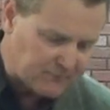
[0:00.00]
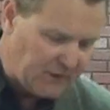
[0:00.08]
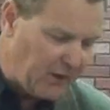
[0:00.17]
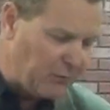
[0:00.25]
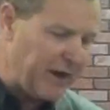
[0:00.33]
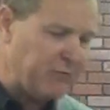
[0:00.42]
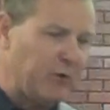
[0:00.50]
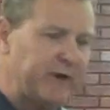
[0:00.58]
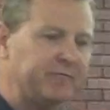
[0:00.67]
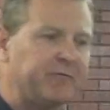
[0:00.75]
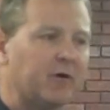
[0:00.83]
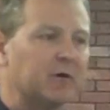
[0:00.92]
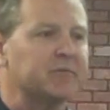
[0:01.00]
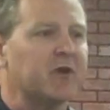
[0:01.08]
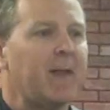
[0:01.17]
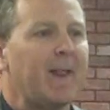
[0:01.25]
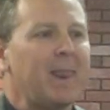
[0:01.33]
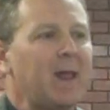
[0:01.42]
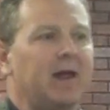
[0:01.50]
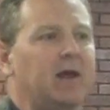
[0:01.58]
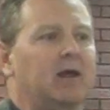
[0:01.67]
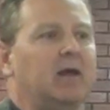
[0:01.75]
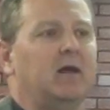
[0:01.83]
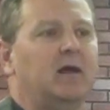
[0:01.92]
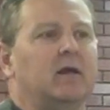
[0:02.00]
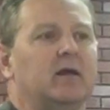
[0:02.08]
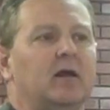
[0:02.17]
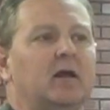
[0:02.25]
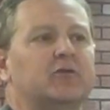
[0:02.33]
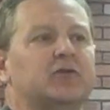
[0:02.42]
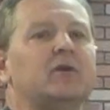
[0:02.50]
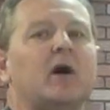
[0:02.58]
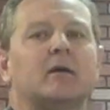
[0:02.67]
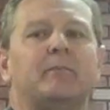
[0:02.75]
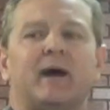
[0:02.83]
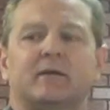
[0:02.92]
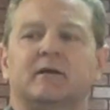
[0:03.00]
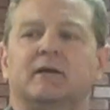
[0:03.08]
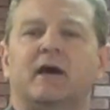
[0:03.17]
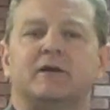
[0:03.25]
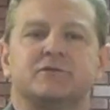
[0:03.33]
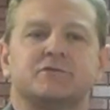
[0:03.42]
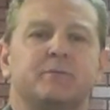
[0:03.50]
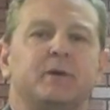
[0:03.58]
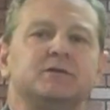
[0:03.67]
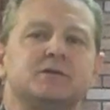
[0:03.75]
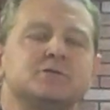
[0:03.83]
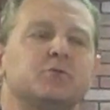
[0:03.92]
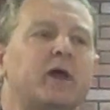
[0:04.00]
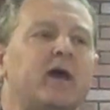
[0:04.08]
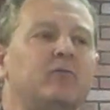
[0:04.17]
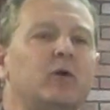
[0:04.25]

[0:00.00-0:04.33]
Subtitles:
You know, we have wind farms. It's not about the endangered species. We have